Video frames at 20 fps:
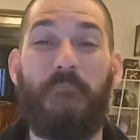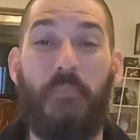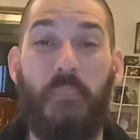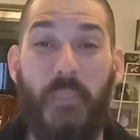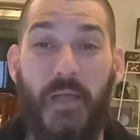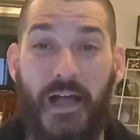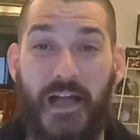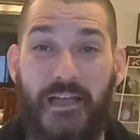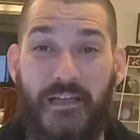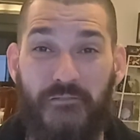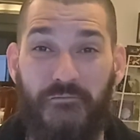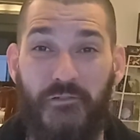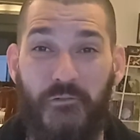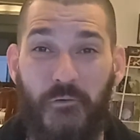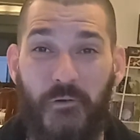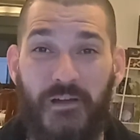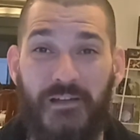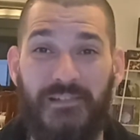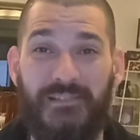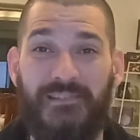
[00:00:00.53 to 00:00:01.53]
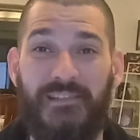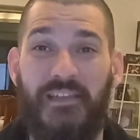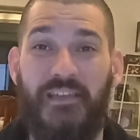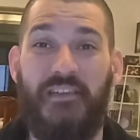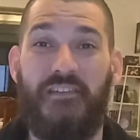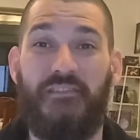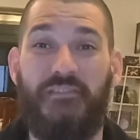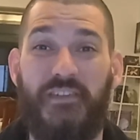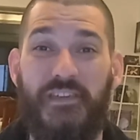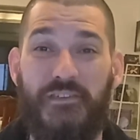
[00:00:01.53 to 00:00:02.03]
Hi everyone,
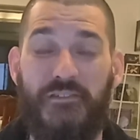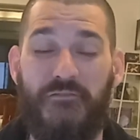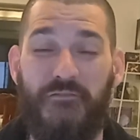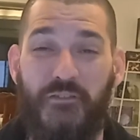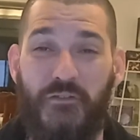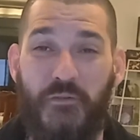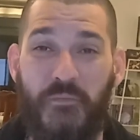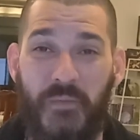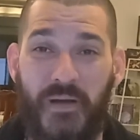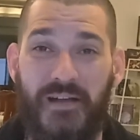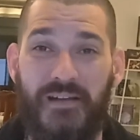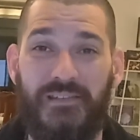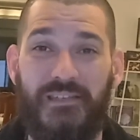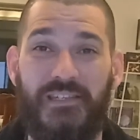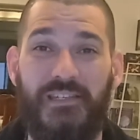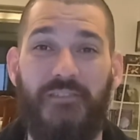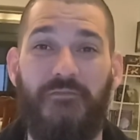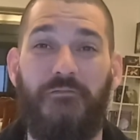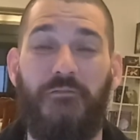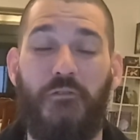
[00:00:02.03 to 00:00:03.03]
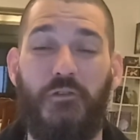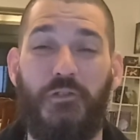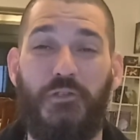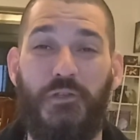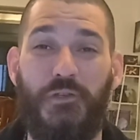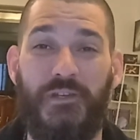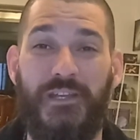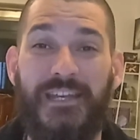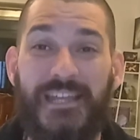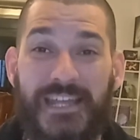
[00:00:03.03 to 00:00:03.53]
thank you very much for
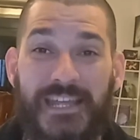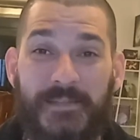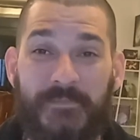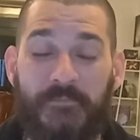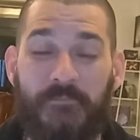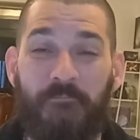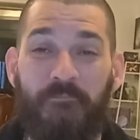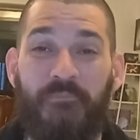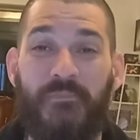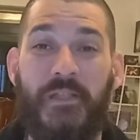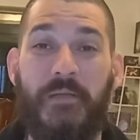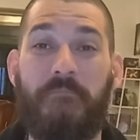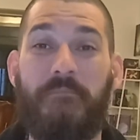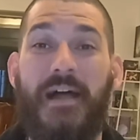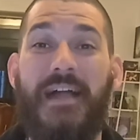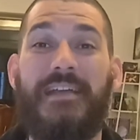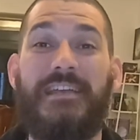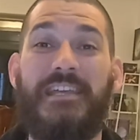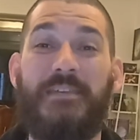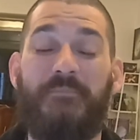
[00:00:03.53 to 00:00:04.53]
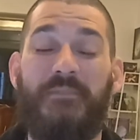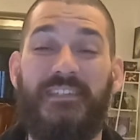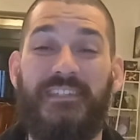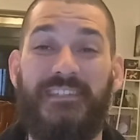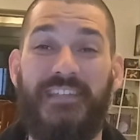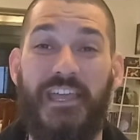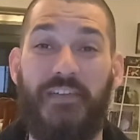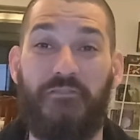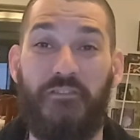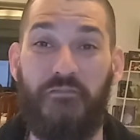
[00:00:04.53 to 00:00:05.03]
tuning in. My name is
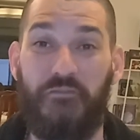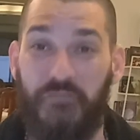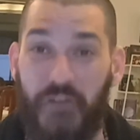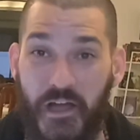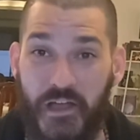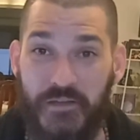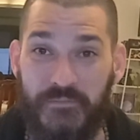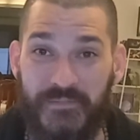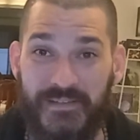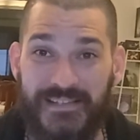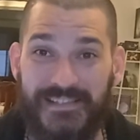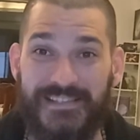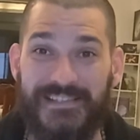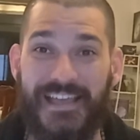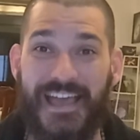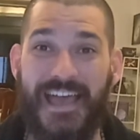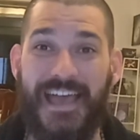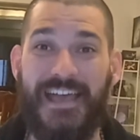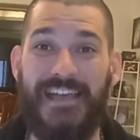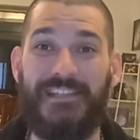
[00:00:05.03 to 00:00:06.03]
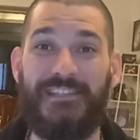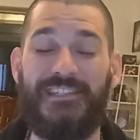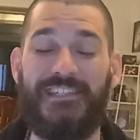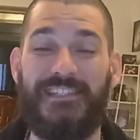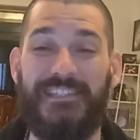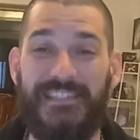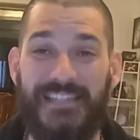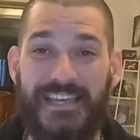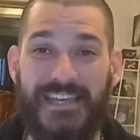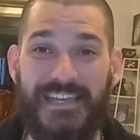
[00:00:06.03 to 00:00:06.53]
David Fireman and
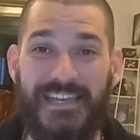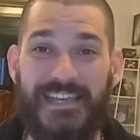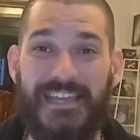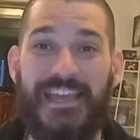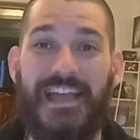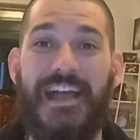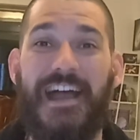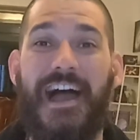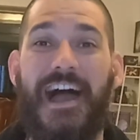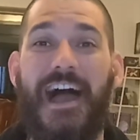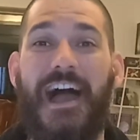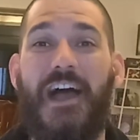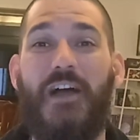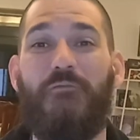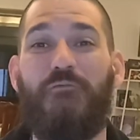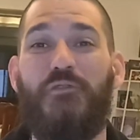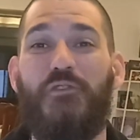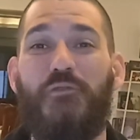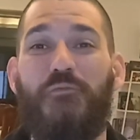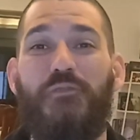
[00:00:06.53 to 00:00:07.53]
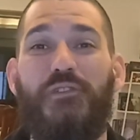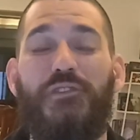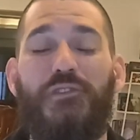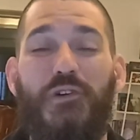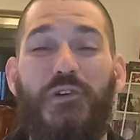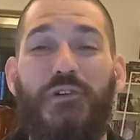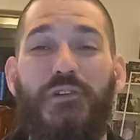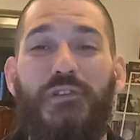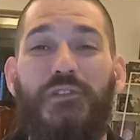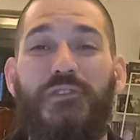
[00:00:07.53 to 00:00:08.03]
today I will be
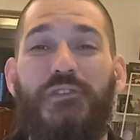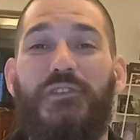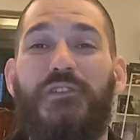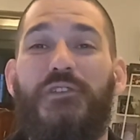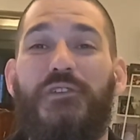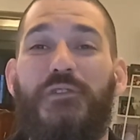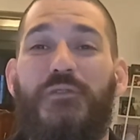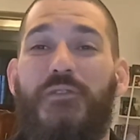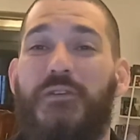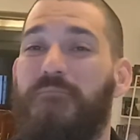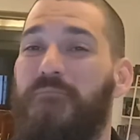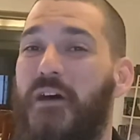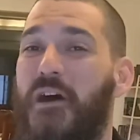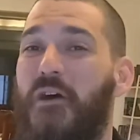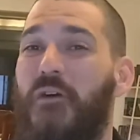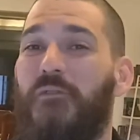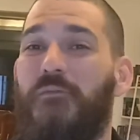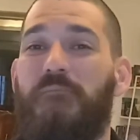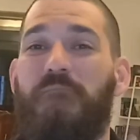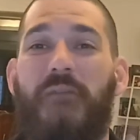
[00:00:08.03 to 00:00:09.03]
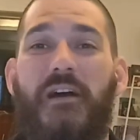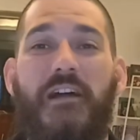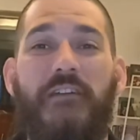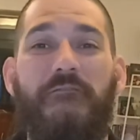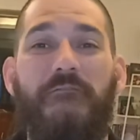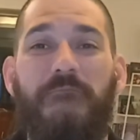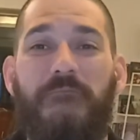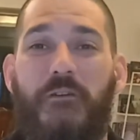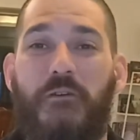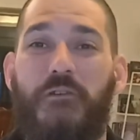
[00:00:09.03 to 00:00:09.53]
talking to you about my
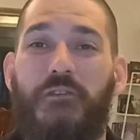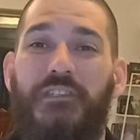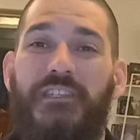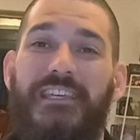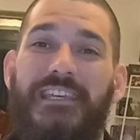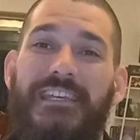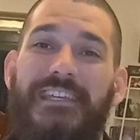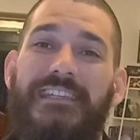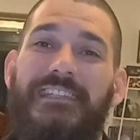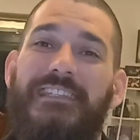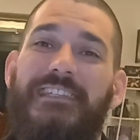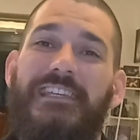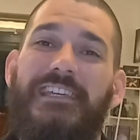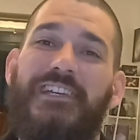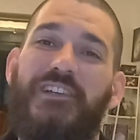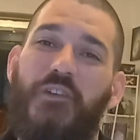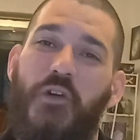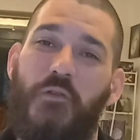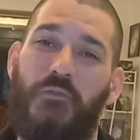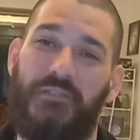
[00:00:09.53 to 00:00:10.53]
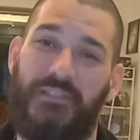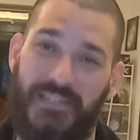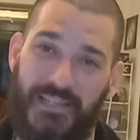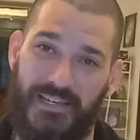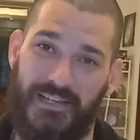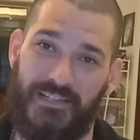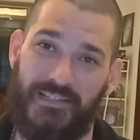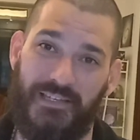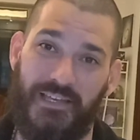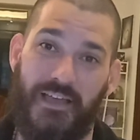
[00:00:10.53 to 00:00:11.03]
first ET
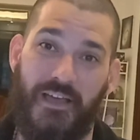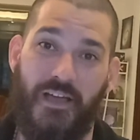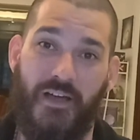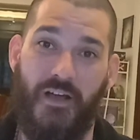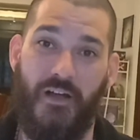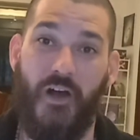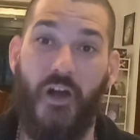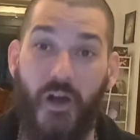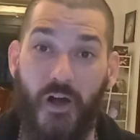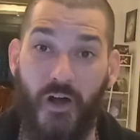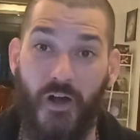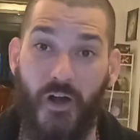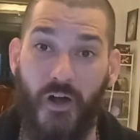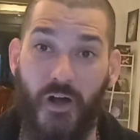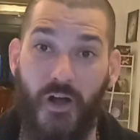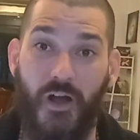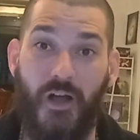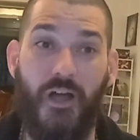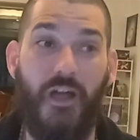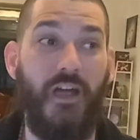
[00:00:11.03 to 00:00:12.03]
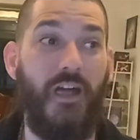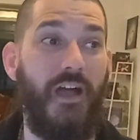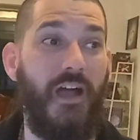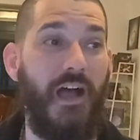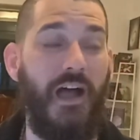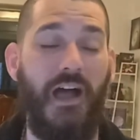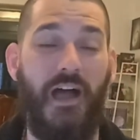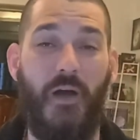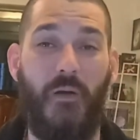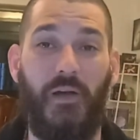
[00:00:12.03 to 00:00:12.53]
contact, or
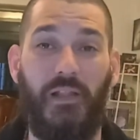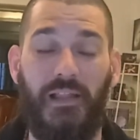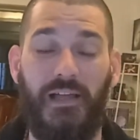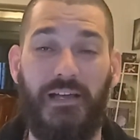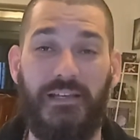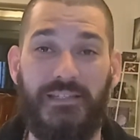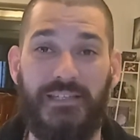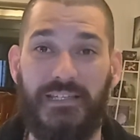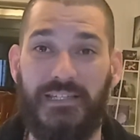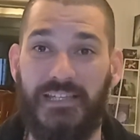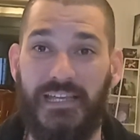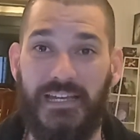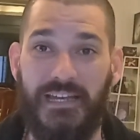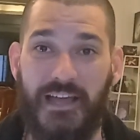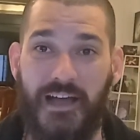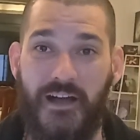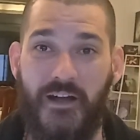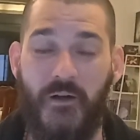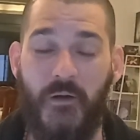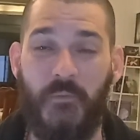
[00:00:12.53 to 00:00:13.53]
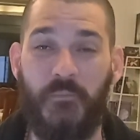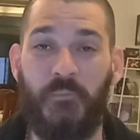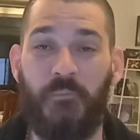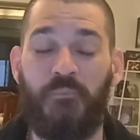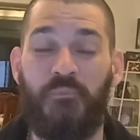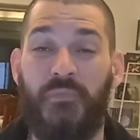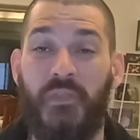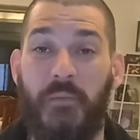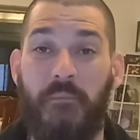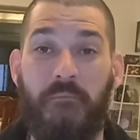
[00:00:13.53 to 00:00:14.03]
how I like to say now,
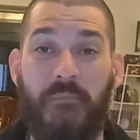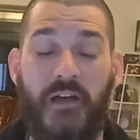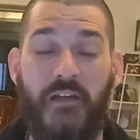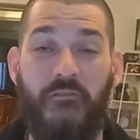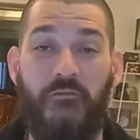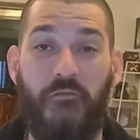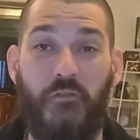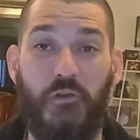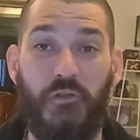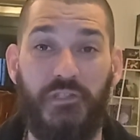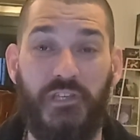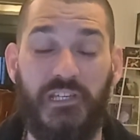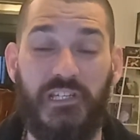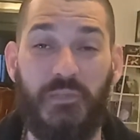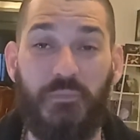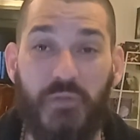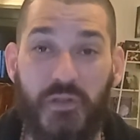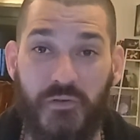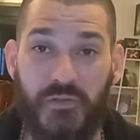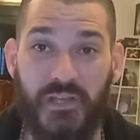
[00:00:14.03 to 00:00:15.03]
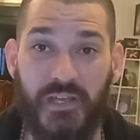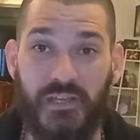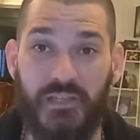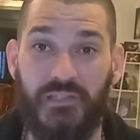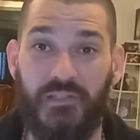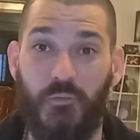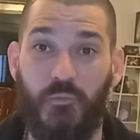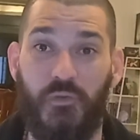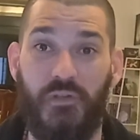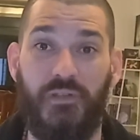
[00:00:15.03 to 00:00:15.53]
my first
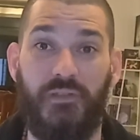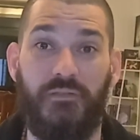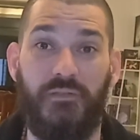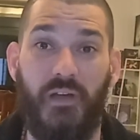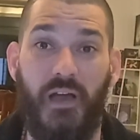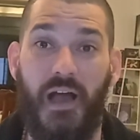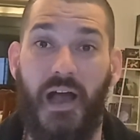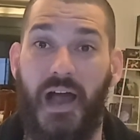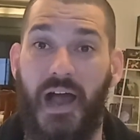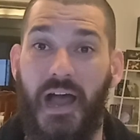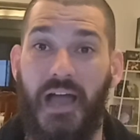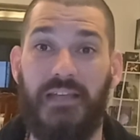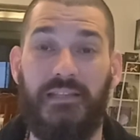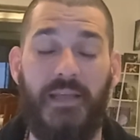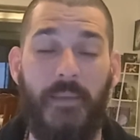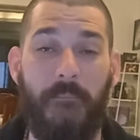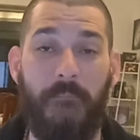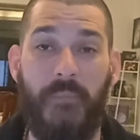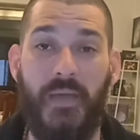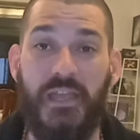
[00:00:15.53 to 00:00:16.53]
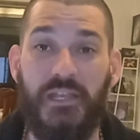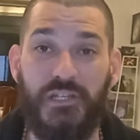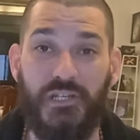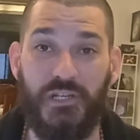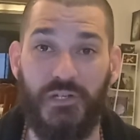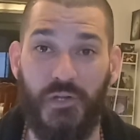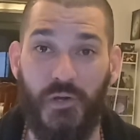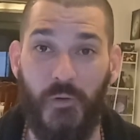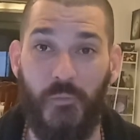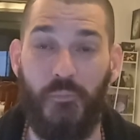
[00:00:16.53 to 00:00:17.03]
experience with high
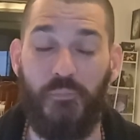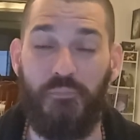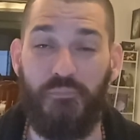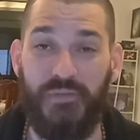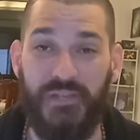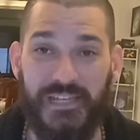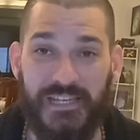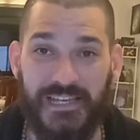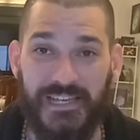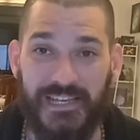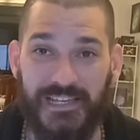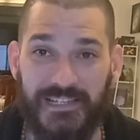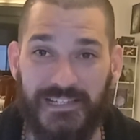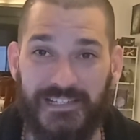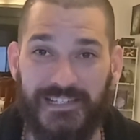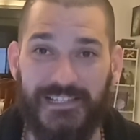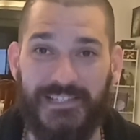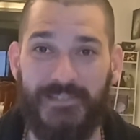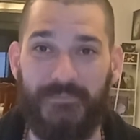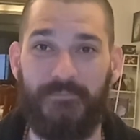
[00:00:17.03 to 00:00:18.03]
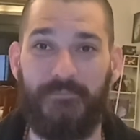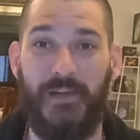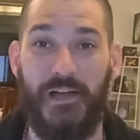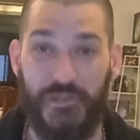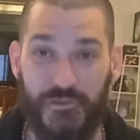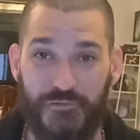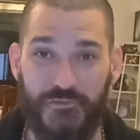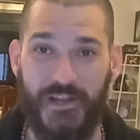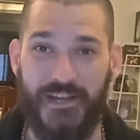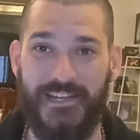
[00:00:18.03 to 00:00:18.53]
dimensional beings. Are
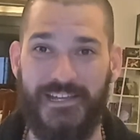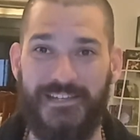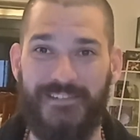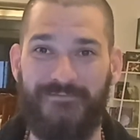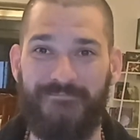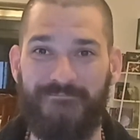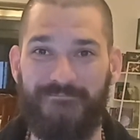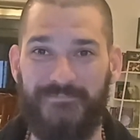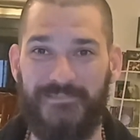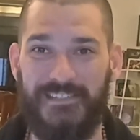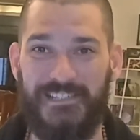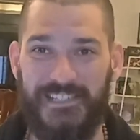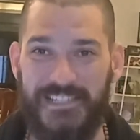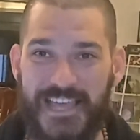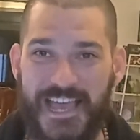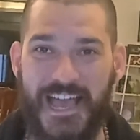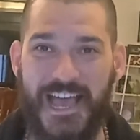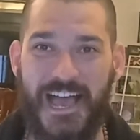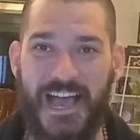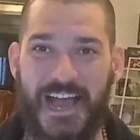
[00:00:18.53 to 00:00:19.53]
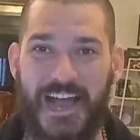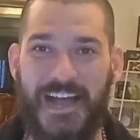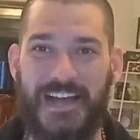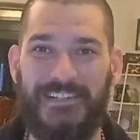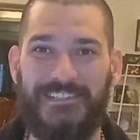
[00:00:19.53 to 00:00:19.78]
you ready? Yeah!